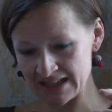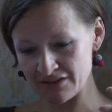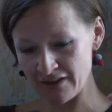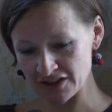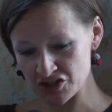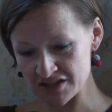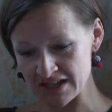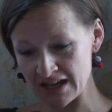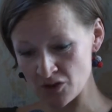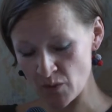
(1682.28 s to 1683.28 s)
fetishes,
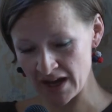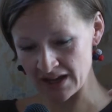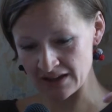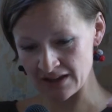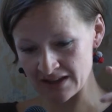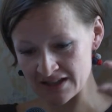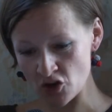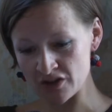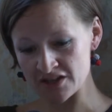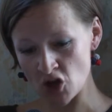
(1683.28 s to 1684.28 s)
in a way, that
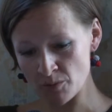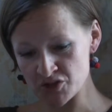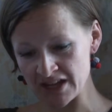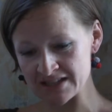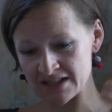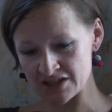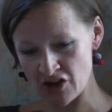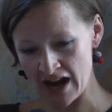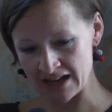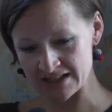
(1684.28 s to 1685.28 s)
these objects
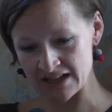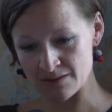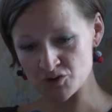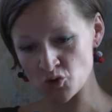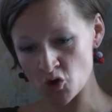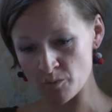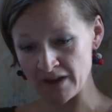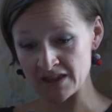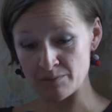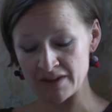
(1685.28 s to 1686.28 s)
attract and absorb,
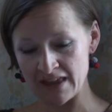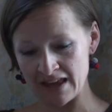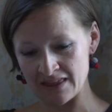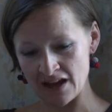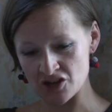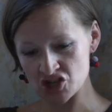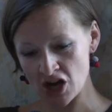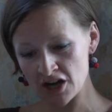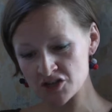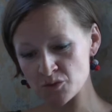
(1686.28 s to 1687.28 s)
and they are
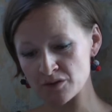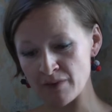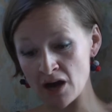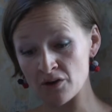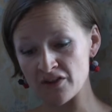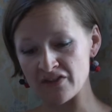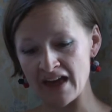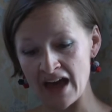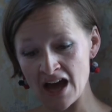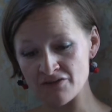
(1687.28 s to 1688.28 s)
charged with the power that they
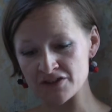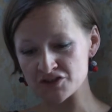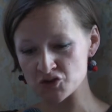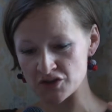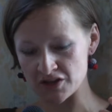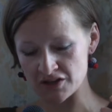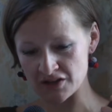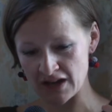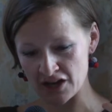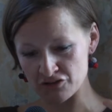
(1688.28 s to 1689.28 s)
have, and
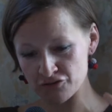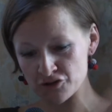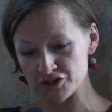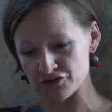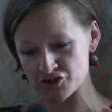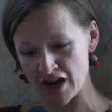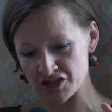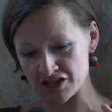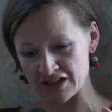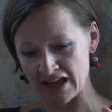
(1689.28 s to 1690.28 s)
the kind of force of
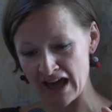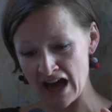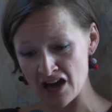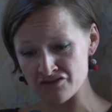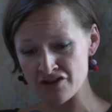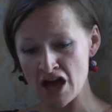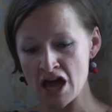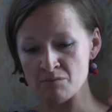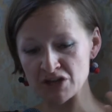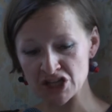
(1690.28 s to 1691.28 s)
attraction that they have,
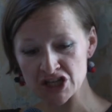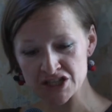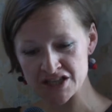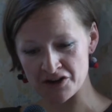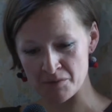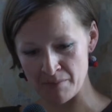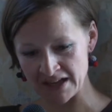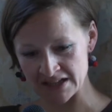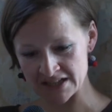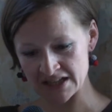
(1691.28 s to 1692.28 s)
because they're
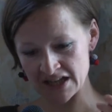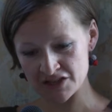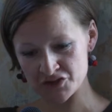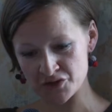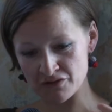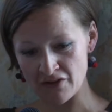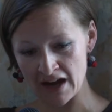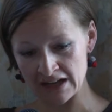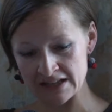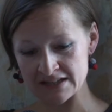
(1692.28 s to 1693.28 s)
embedded in a history of
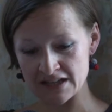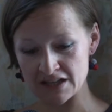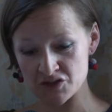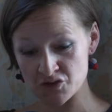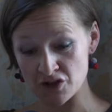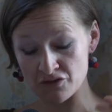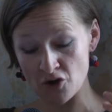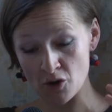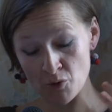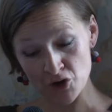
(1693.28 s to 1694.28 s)
violence and a history
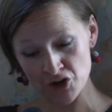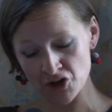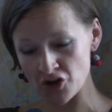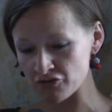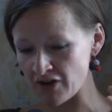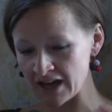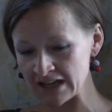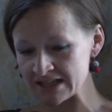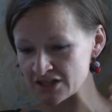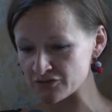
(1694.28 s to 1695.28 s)
of a murder, of
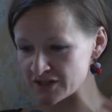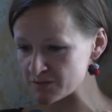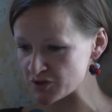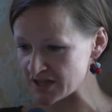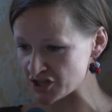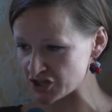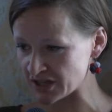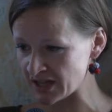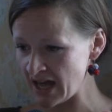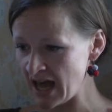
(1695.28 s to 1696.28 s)
violence, and of dispossession.